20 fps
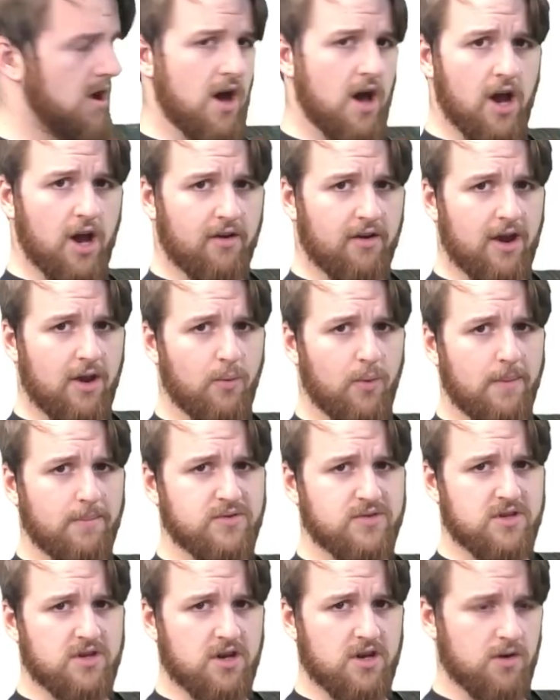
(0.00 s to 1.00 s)
our great web
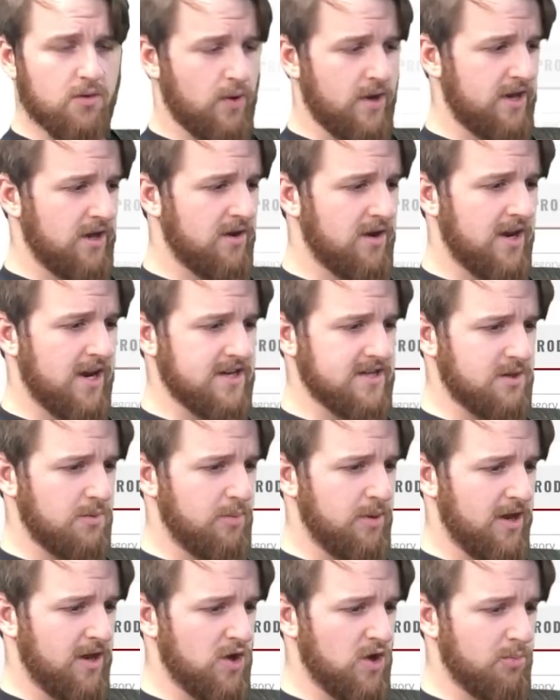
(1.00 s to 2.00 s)
store where you can actually
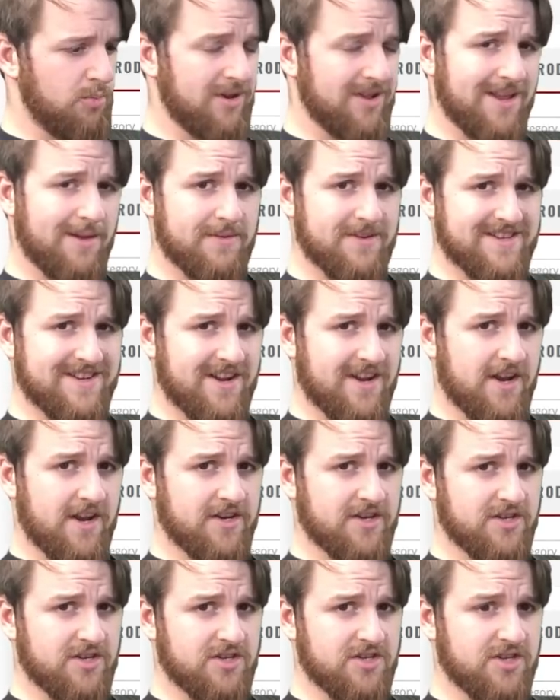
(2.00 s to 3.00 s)
pick up a limited
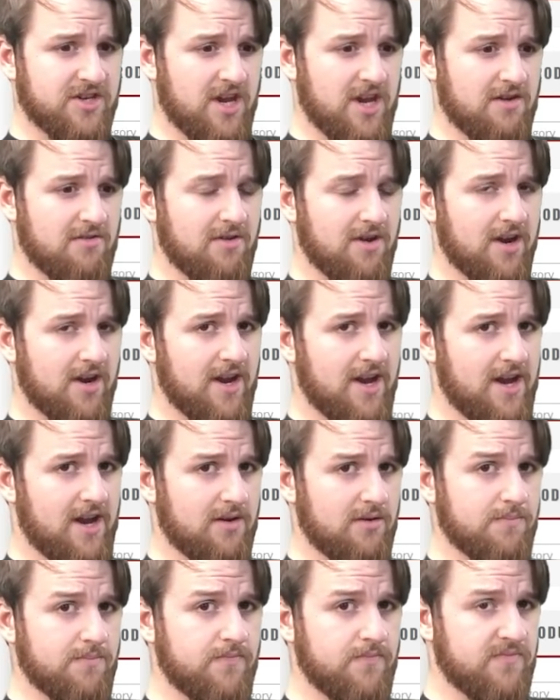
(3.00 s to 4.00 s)
edition shirt right
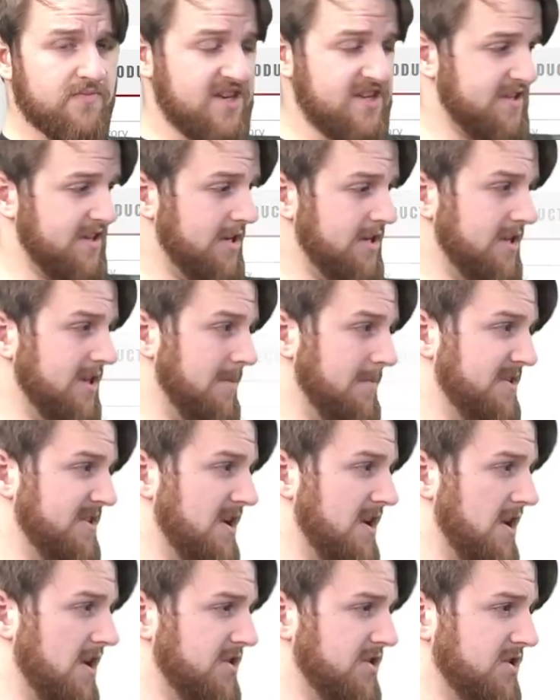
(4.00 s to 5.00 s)
now. This
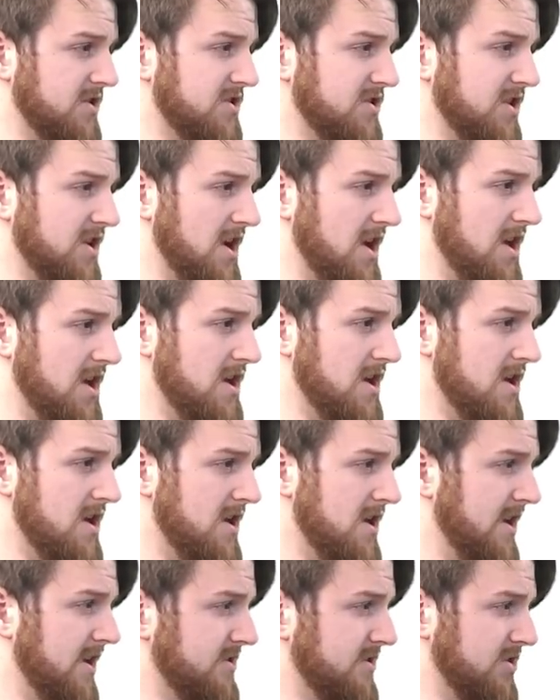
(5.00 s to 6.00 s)
limited edition shirt
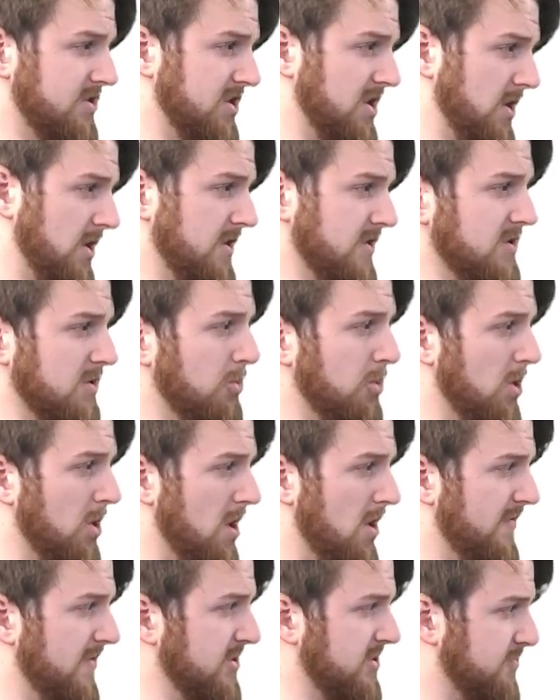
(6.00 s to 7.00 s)
is to show your
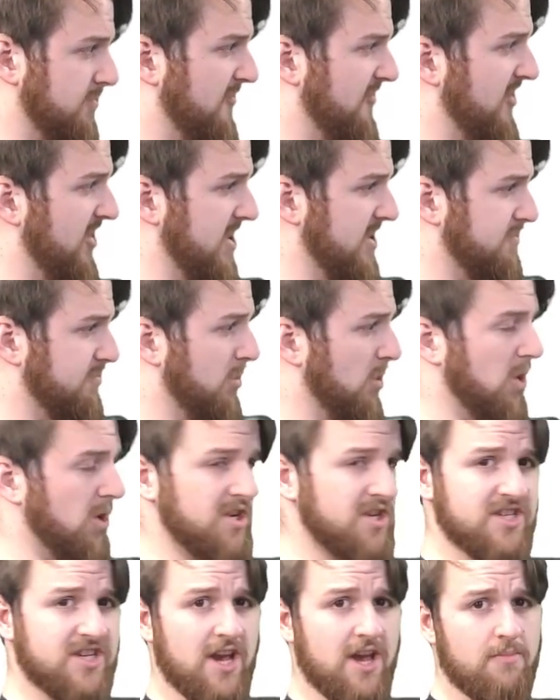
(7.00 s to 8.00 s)
support of the
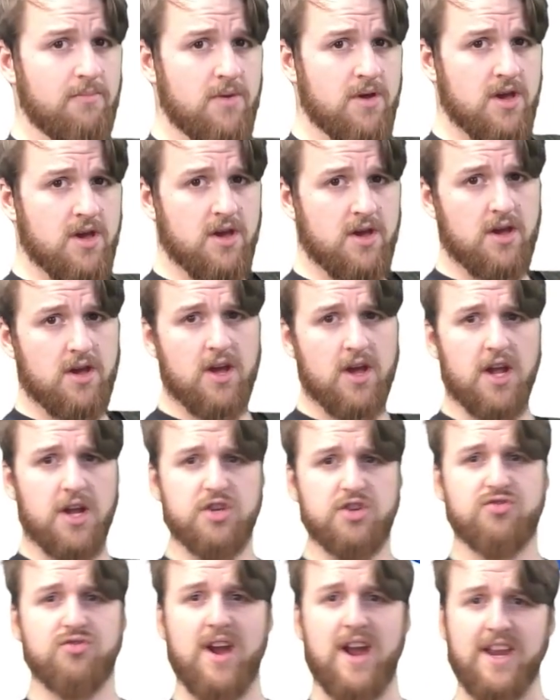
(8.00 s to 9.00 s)
firstborn Jim
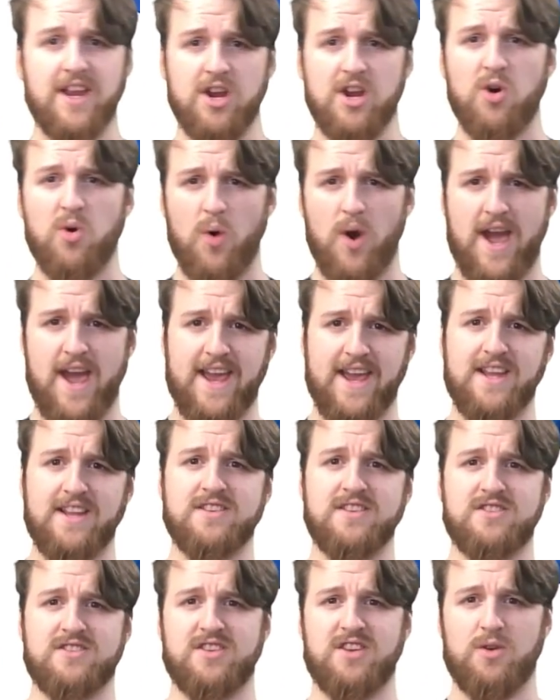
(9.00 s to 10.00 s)
and train your way
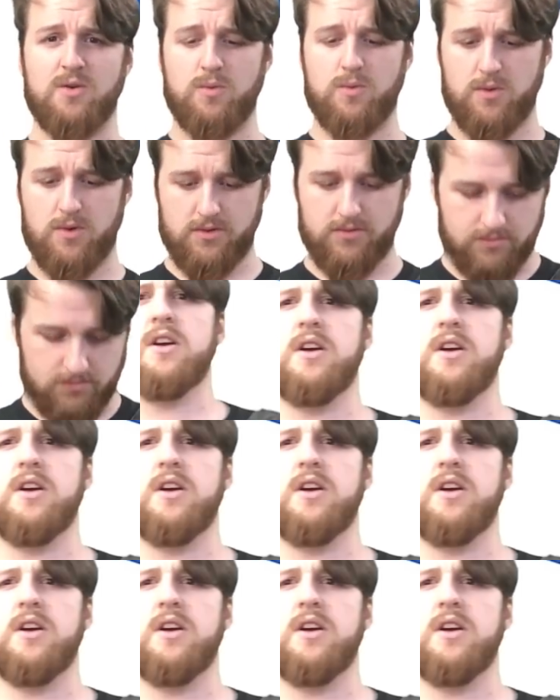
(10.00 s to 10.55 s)
to two